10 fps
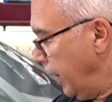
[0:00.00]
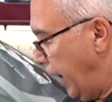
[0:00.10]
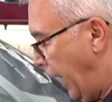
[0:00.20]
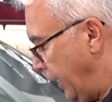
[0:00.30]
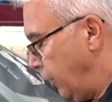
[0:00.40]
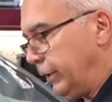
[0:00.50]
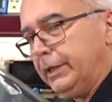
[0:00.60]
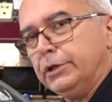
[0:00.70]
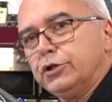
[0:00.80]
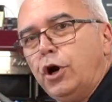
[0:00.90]
I know that
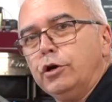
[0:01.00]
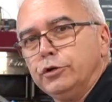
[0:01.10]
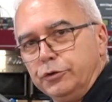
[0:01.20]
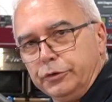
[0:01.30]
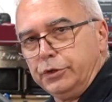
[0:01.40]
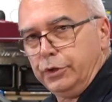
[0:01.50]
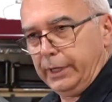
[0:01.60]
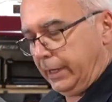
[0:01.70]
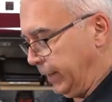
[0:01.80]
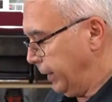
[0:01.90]
the charger's
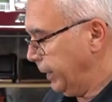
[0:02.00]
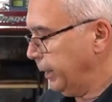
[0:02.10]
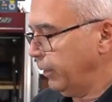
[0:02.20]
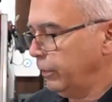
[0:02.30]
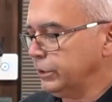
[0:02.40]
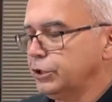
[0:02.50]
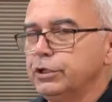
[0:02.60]
good, which